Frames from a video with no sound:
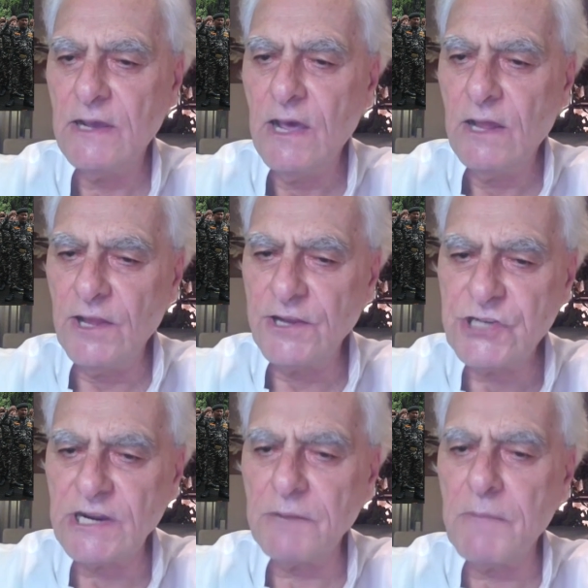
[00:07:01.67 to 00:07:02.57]

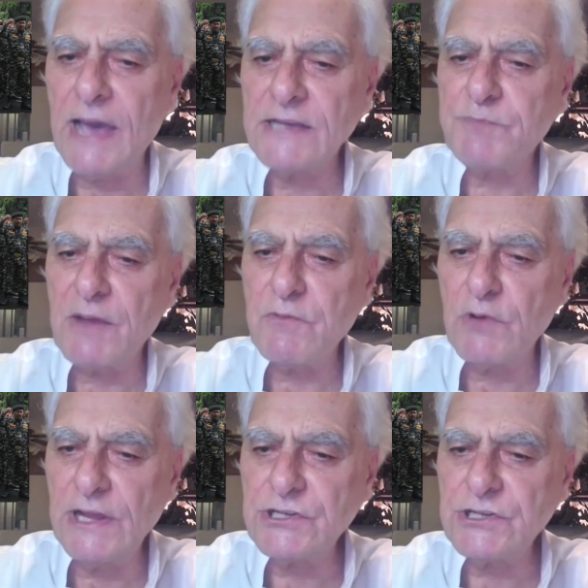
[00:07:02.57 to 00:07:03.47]
legitimized by
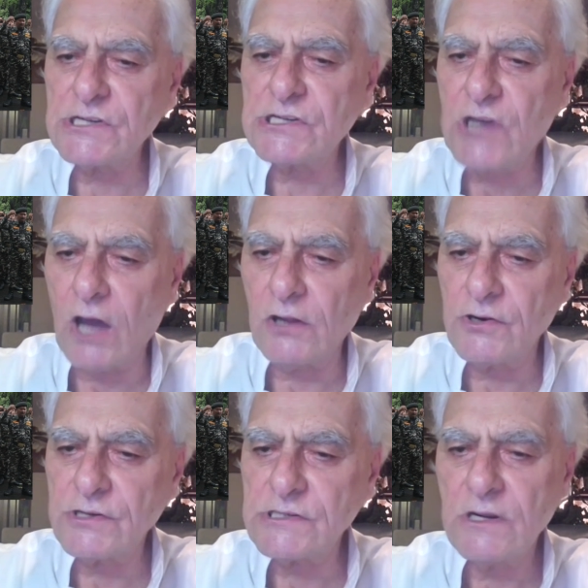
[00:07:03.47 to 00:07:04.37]
religious
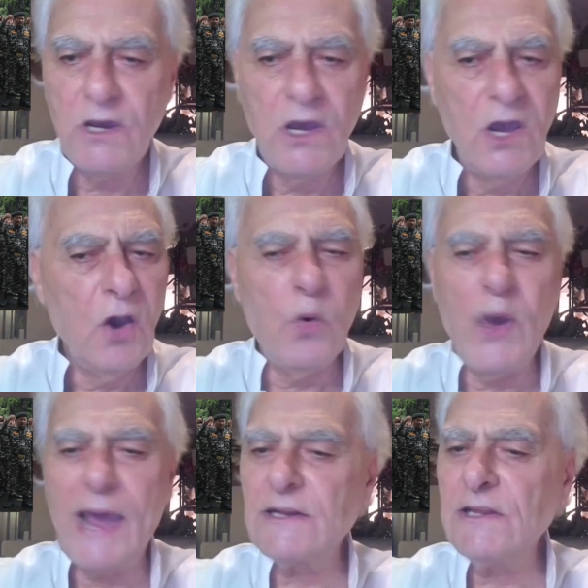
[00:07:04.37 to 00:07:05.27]
scholars who
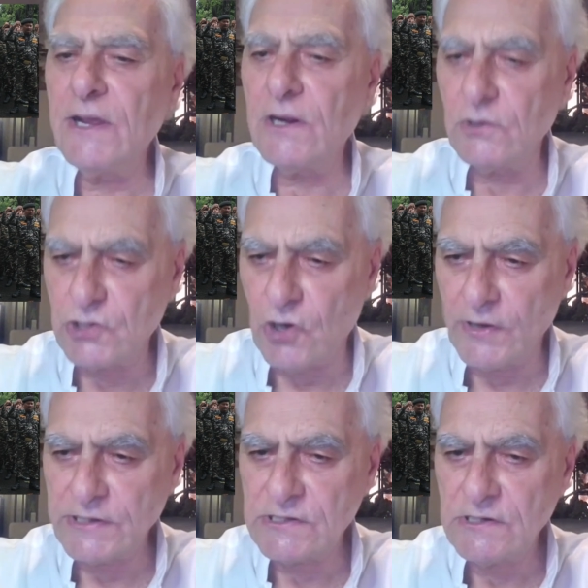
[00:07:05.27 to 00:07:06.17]
had little
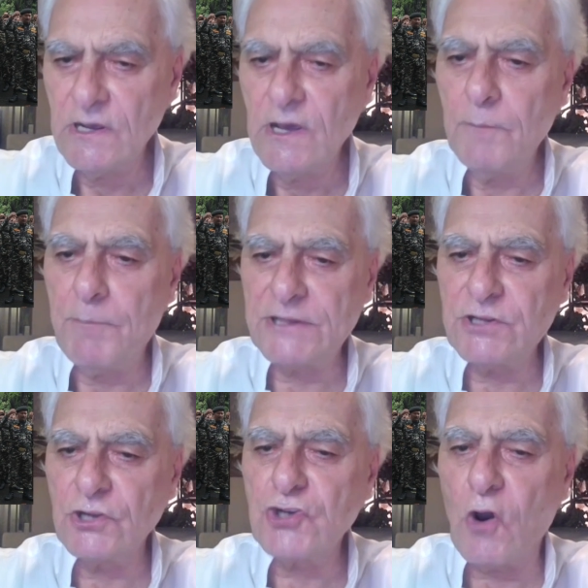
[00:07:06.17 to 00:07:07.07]
choice but
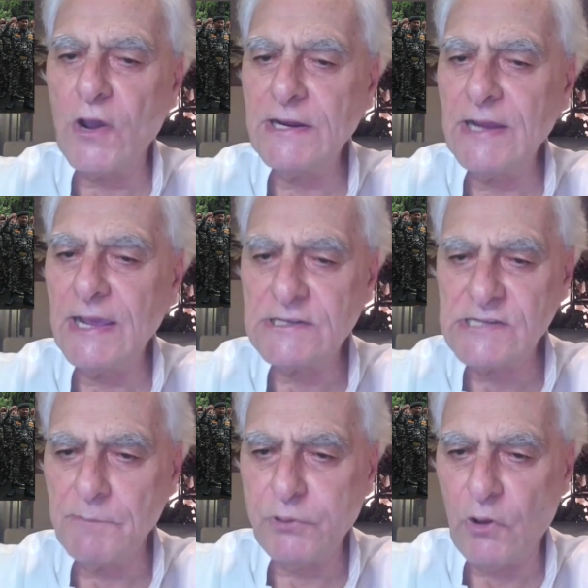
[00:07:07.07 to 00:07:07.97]
to join its
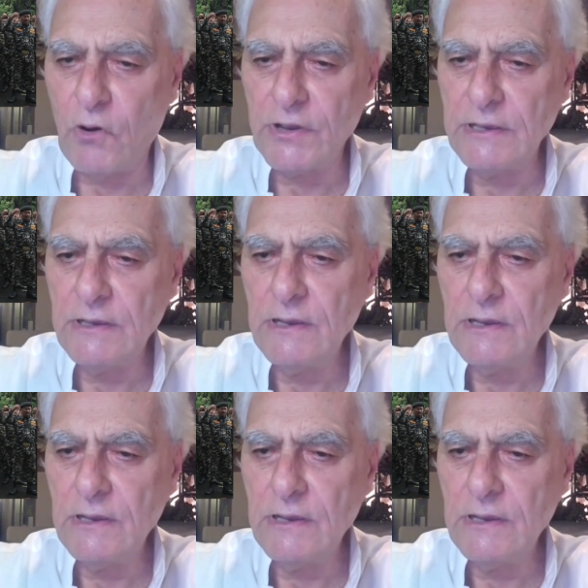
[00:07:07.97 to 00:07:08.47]
employ.